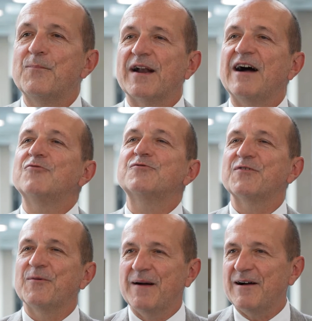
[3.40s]

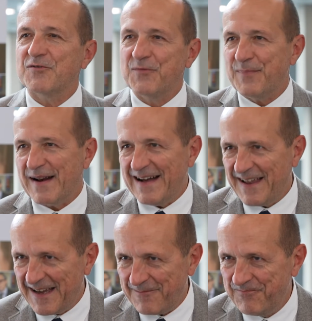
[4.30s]
proud about
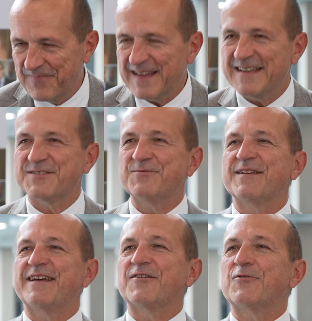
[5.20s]
Prada is
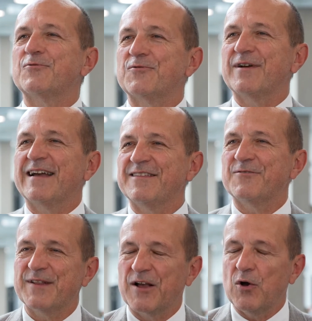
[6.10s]
what I wrote together
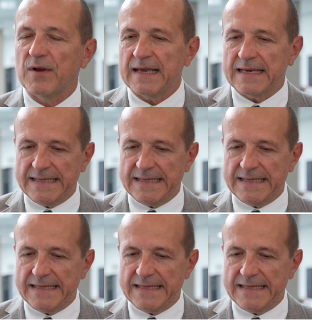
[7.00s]
with a colleague.